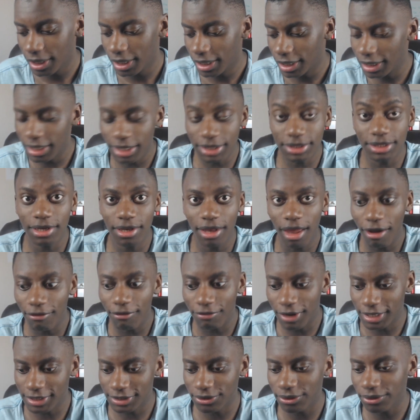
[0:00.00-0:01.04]
He doesn't love
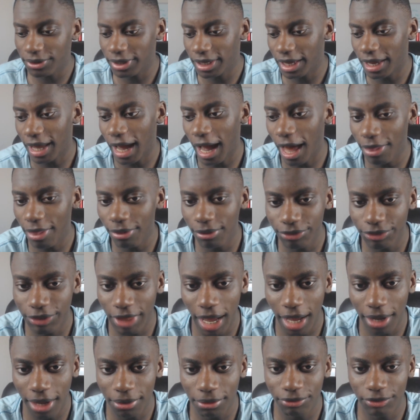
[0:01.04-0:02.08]
us. Okay, I
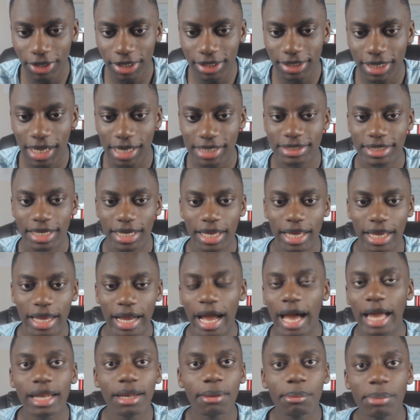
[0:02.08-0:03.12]
don't think that's it.
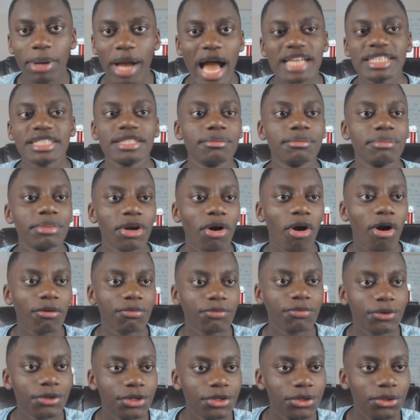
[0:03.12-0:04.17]
Alaba hasn't been
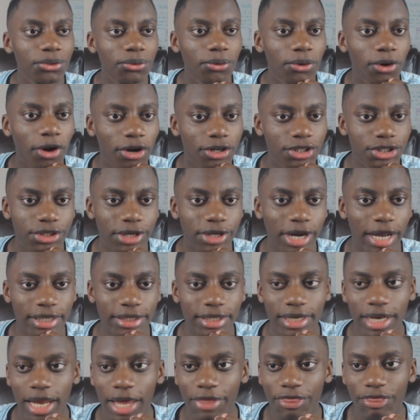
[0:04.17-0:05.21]
offered a new contract,
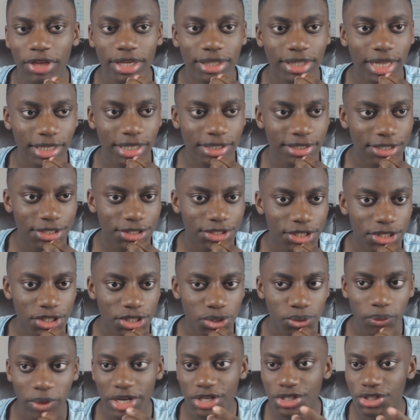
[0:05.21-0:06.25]
and I think that's the
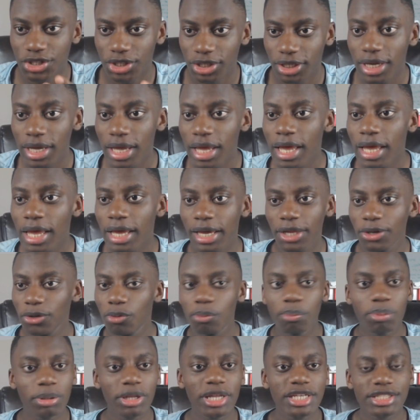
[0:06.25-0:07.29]
situation. Can you
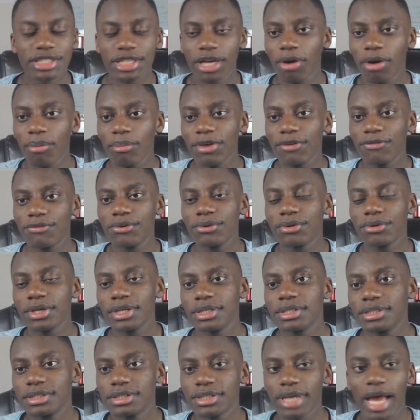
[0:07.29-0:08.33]
please tell me if you
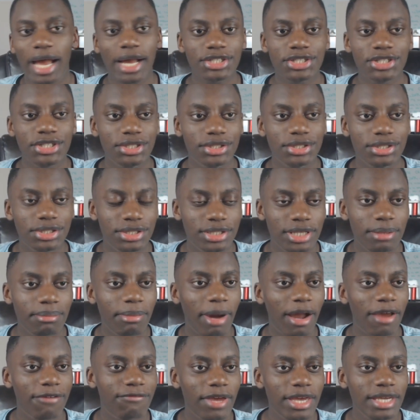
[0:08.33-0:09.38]
can actually see
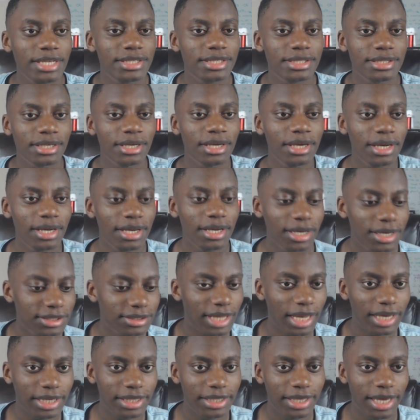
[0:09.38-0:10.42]
my face? Because
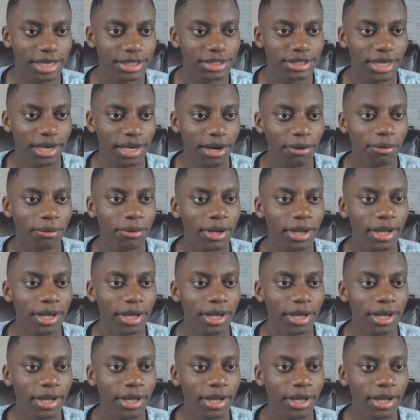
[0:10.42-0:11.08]
I can't tell.